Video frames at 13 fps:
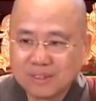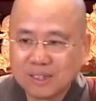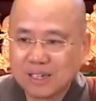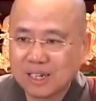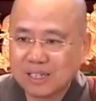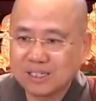
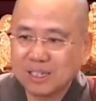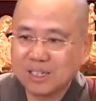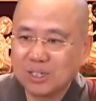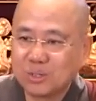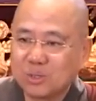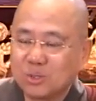That gets us
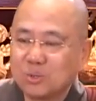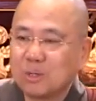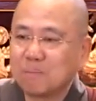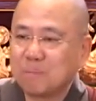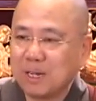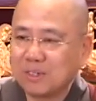into
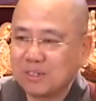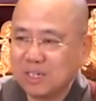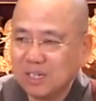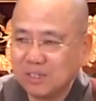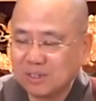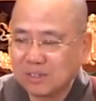doing bad
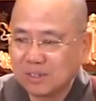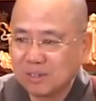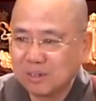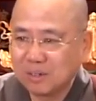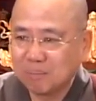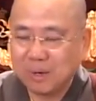deeds
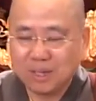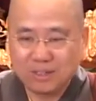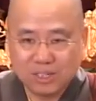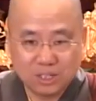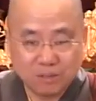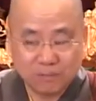
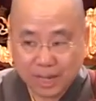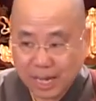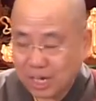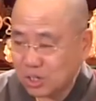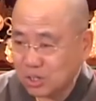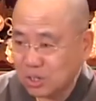of
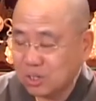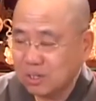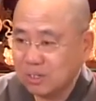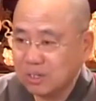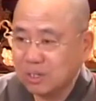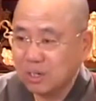
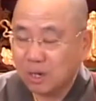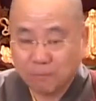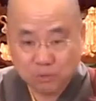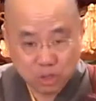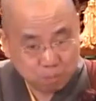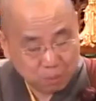action,
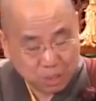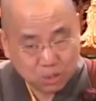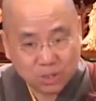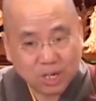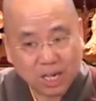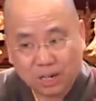of
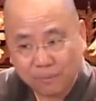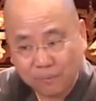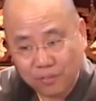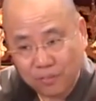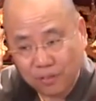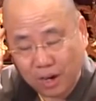speech, and of
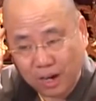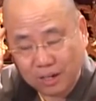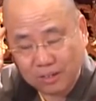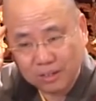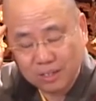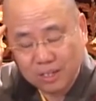
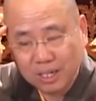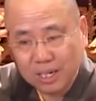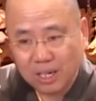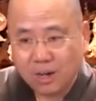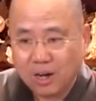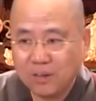thought.
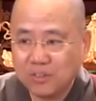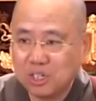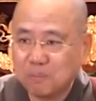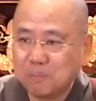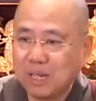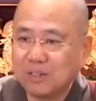And all
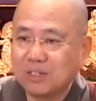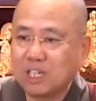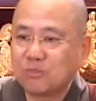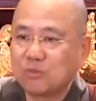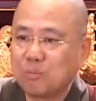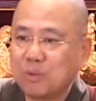these bad
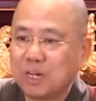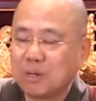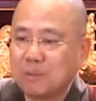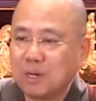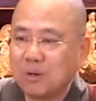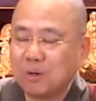deeds will bring
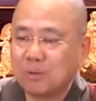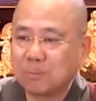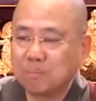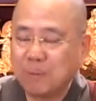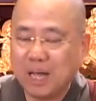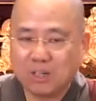
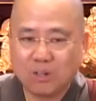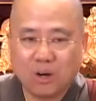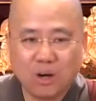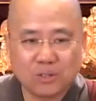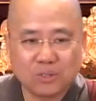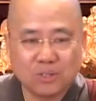about bad
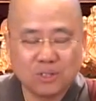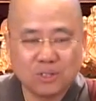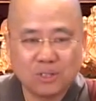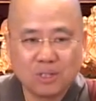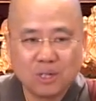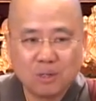
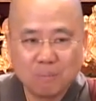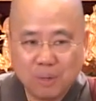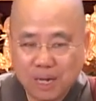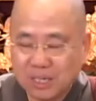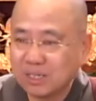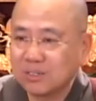causes,
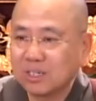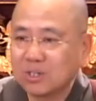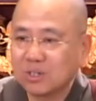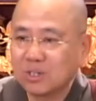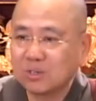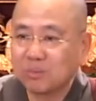bad
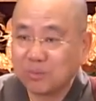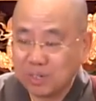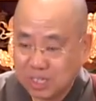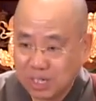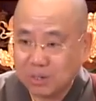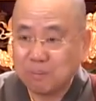conditions, will
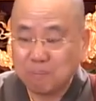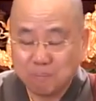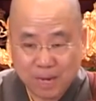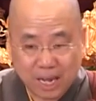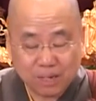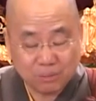result in
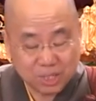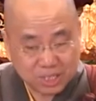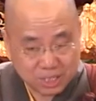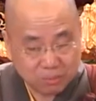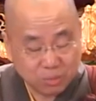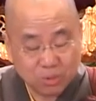bad
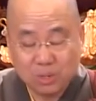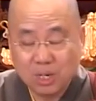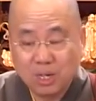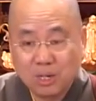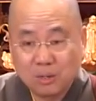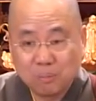
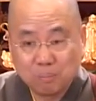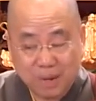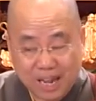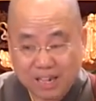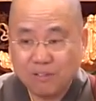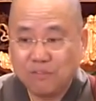
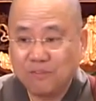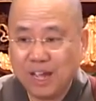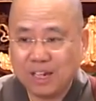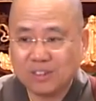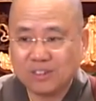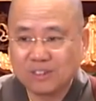
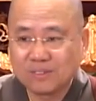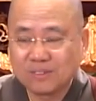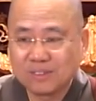effects,